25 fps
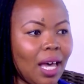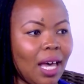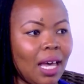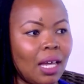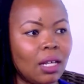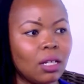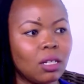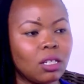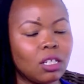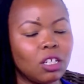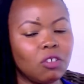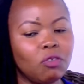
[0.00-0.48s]

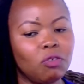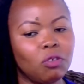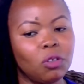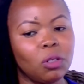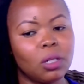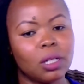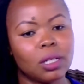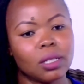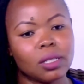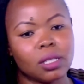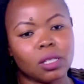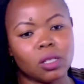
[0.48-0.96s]
And if you
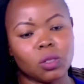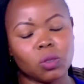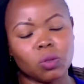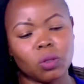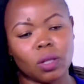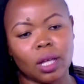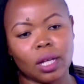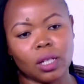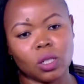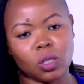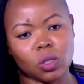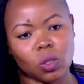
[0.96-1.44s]
listen to
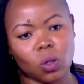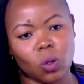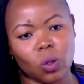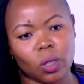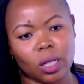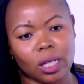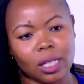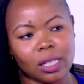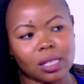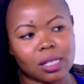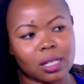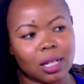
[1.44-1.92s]
that talk,
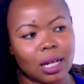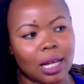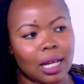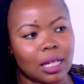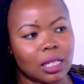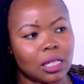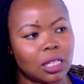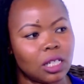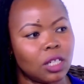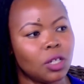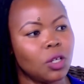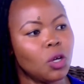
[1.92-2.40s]
it's
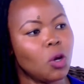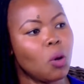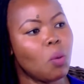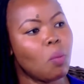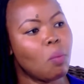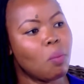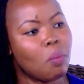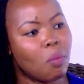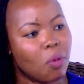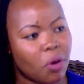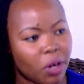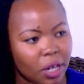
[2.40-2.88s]
largely
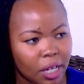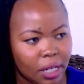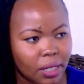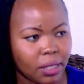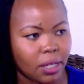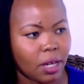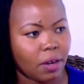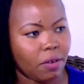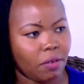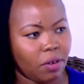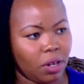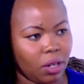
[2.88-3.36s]

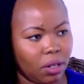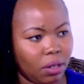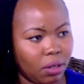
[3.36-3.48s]
monetary.